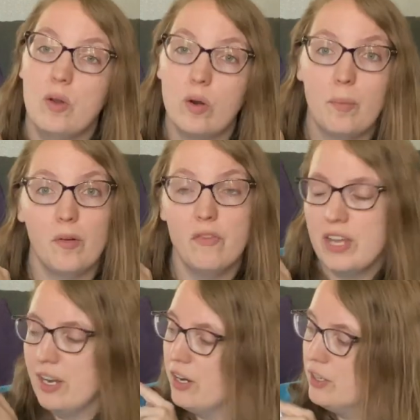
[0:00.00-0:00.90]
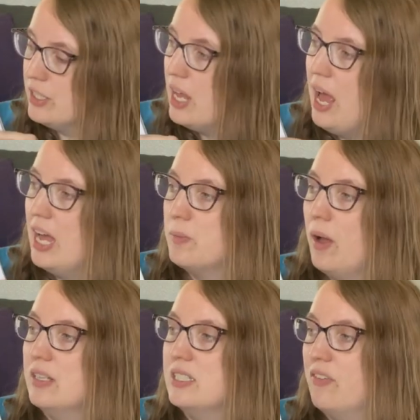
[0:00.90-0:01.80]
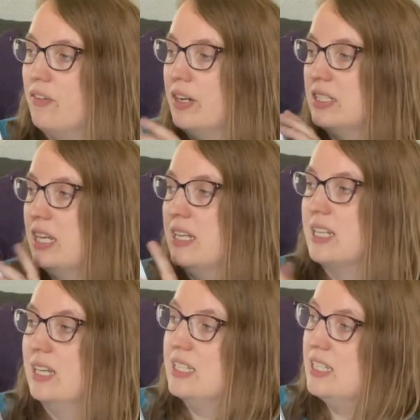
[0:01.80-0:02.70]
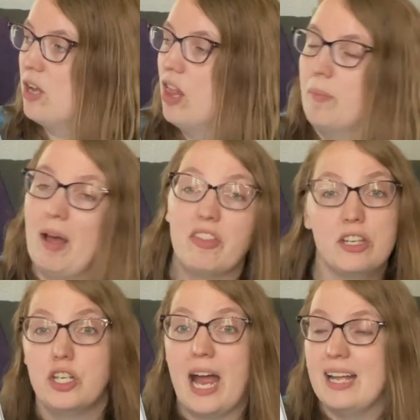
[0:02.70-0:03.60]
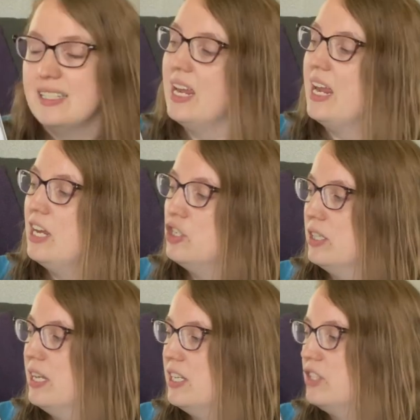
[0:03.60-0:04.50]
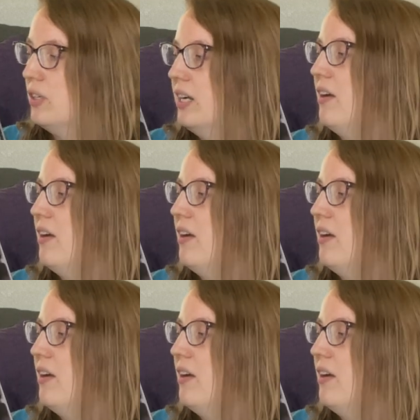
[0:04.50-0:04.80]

notable figures, as well as different things. Like, this is all about the jazz age and the history